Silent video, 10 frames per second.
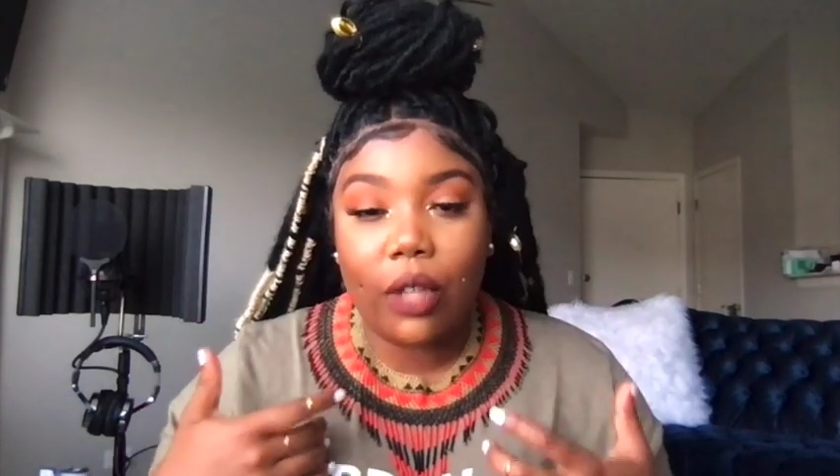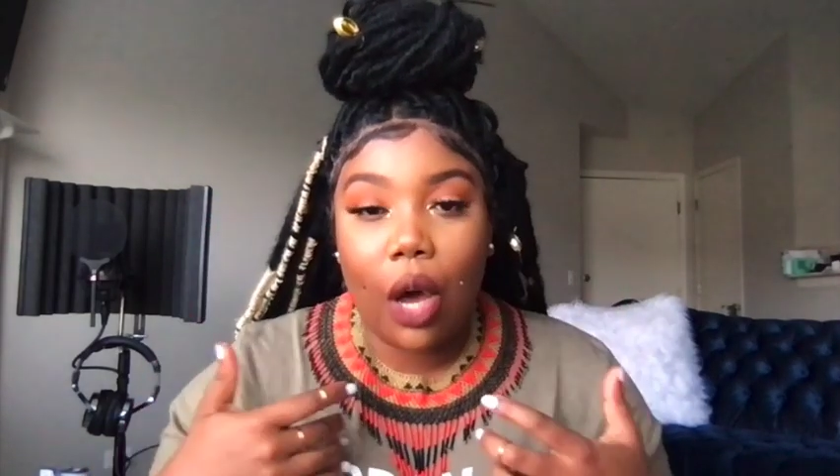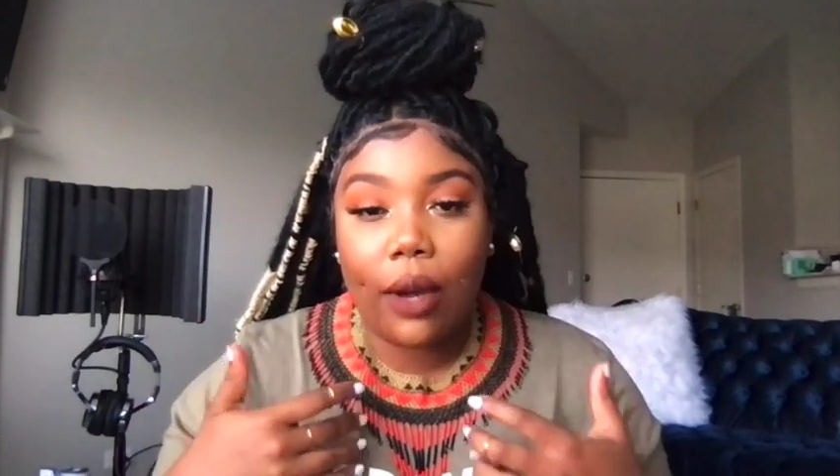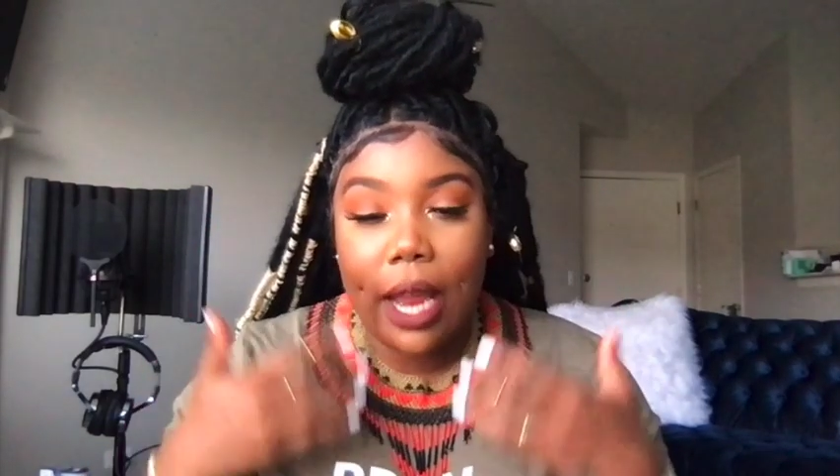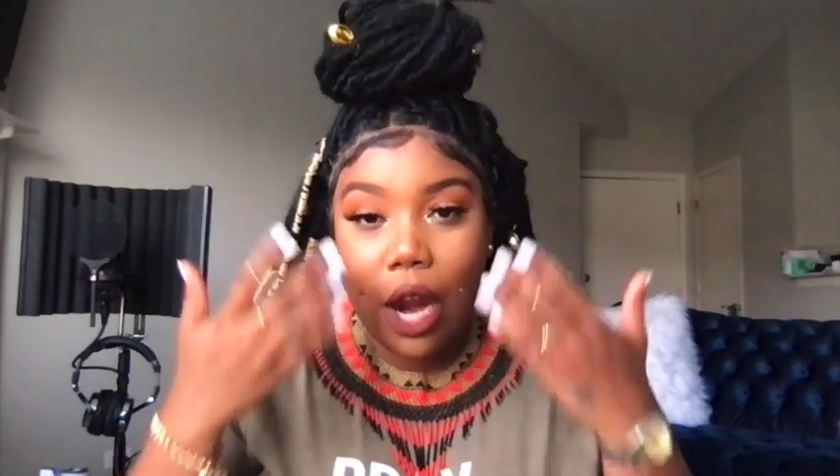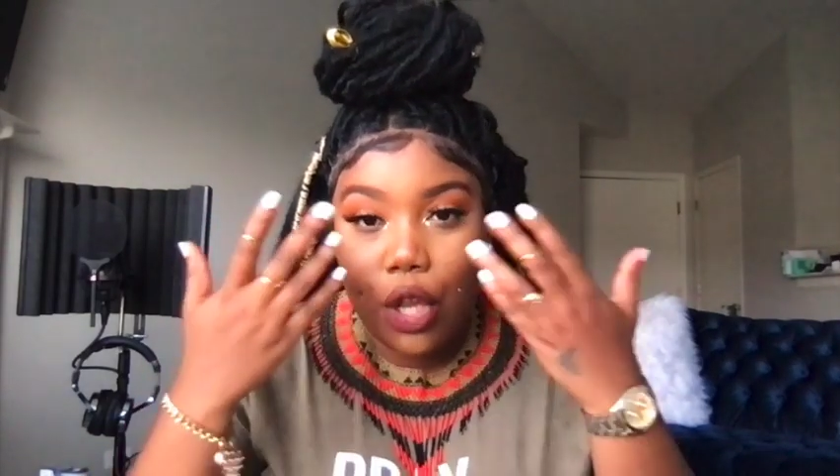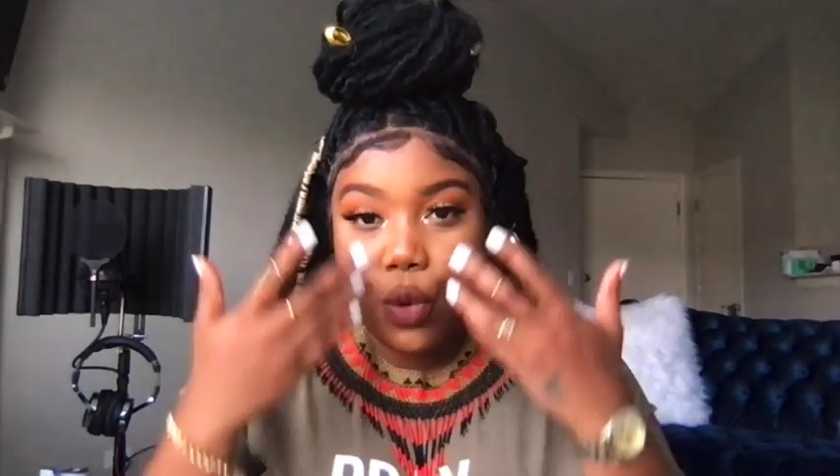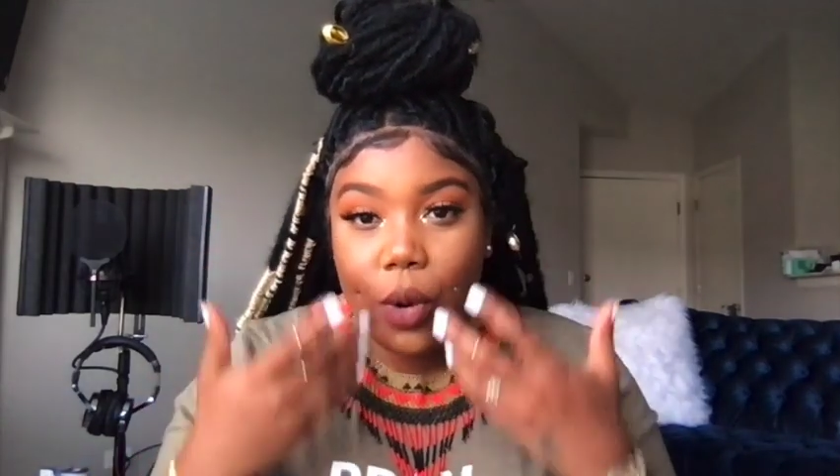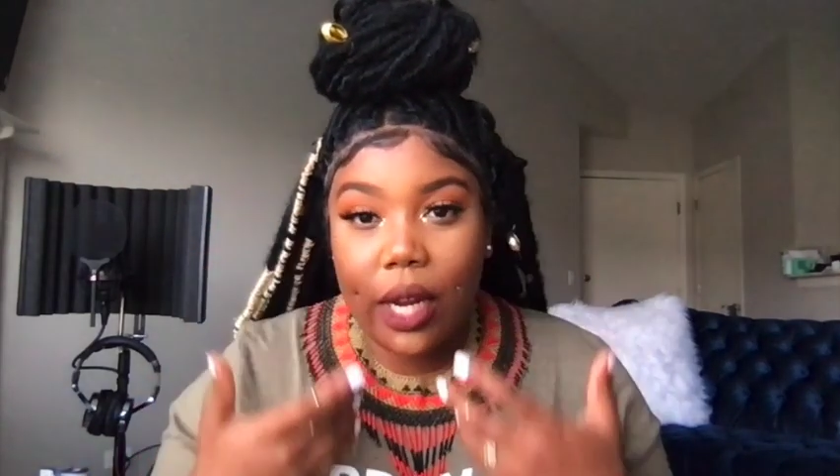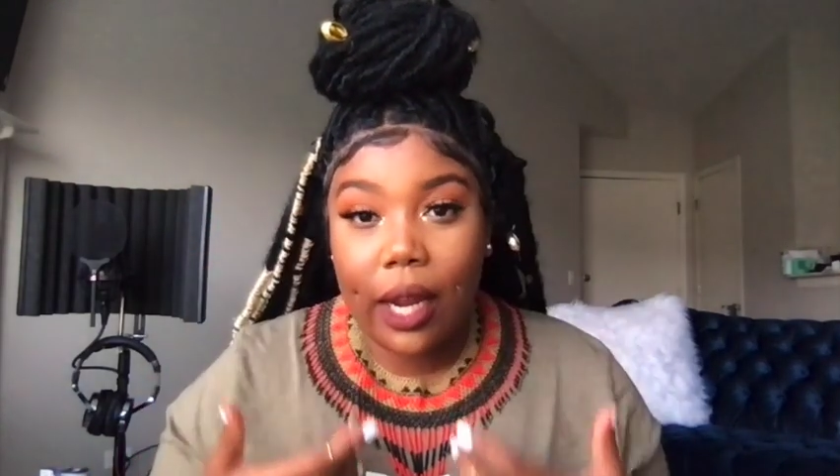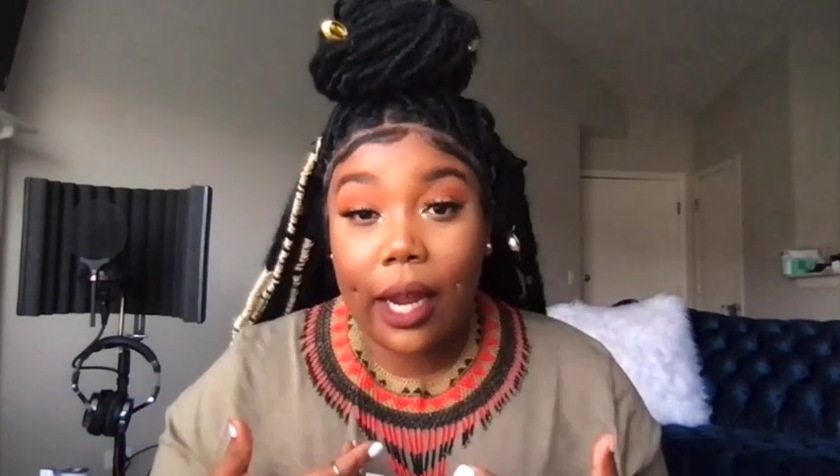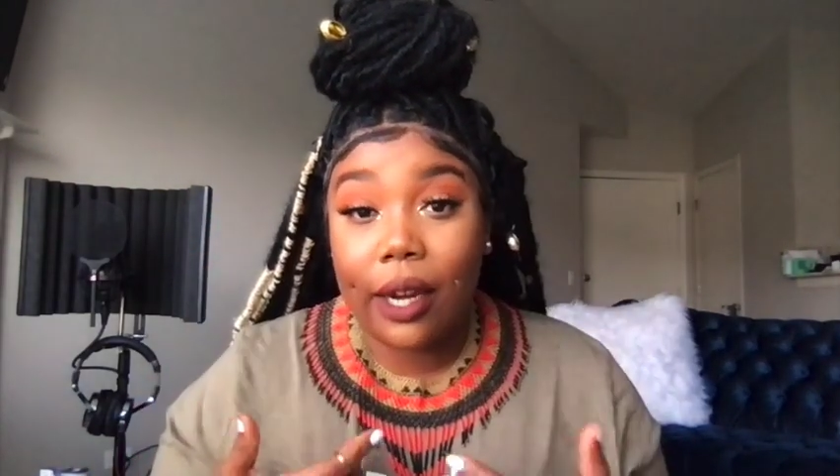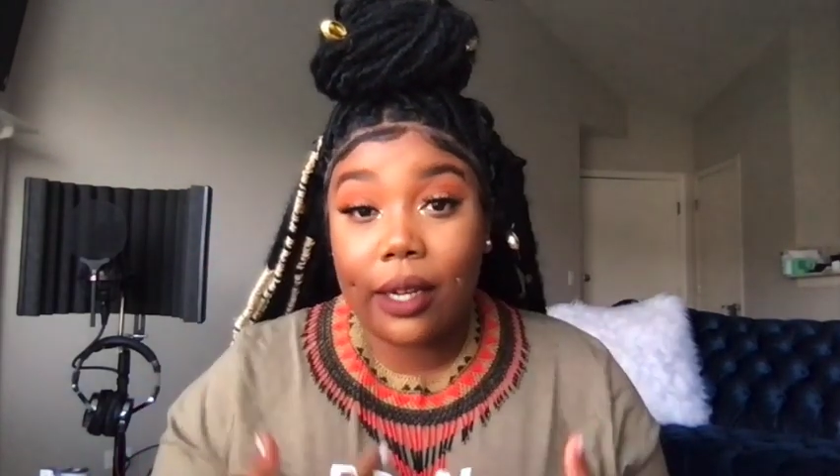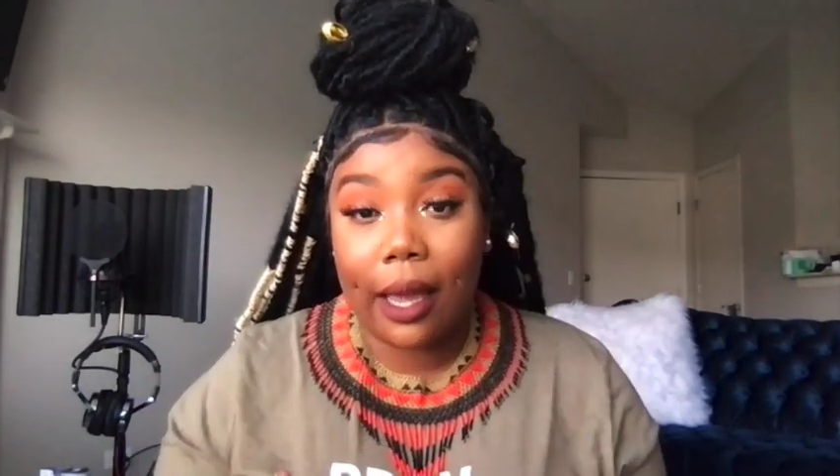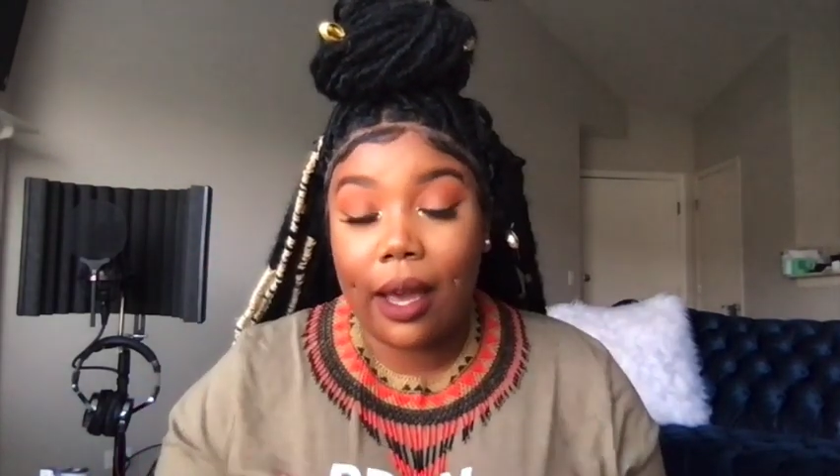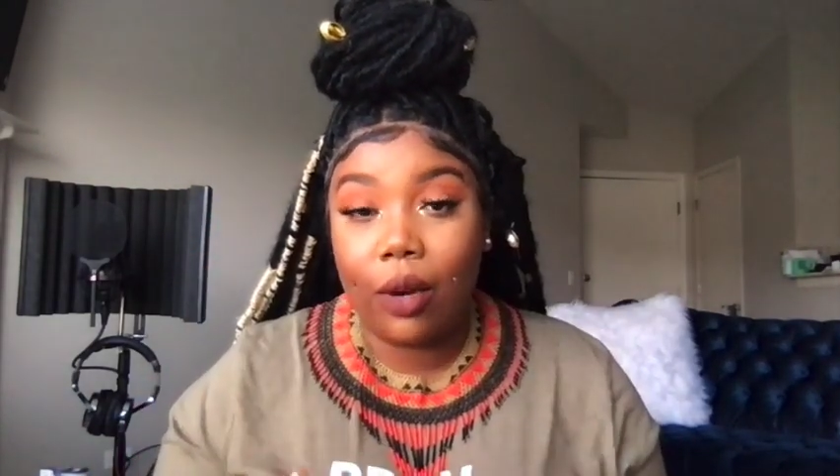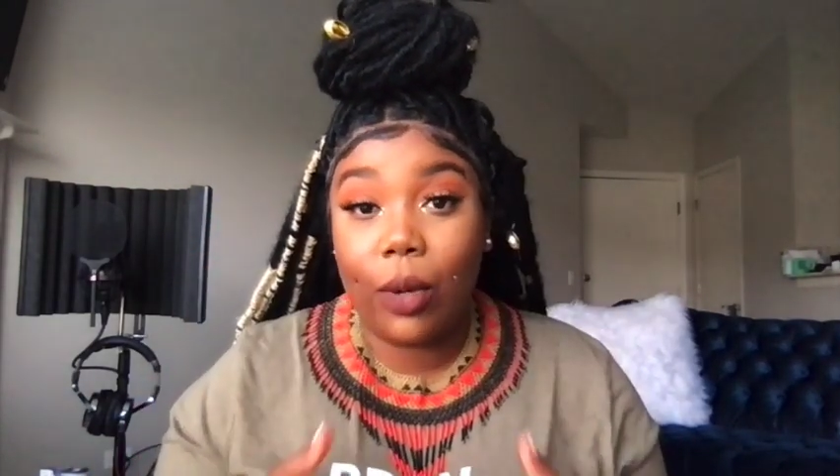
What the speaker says: long hair and you wear your hair down,